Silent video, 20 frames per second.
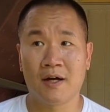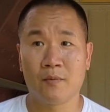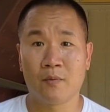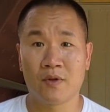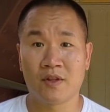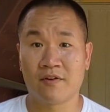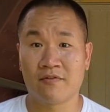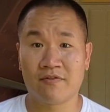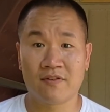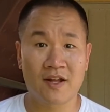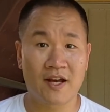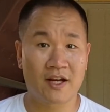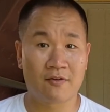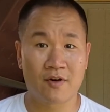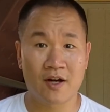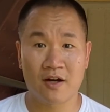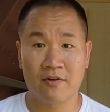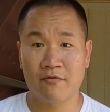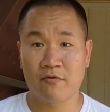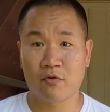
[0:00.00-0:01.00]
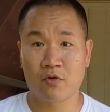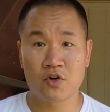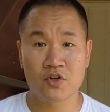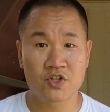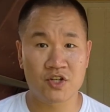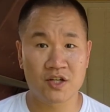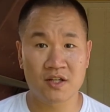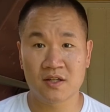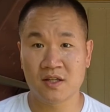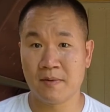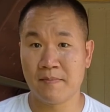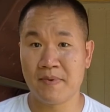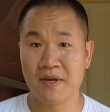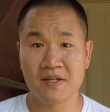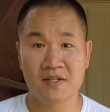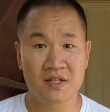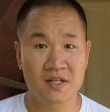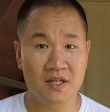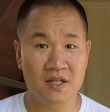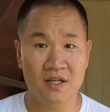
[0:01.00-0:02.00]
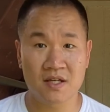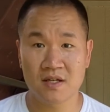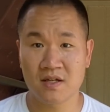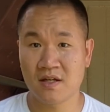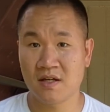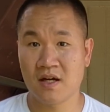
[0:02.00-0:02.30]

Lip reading: When they're flying around foraging, they're busy.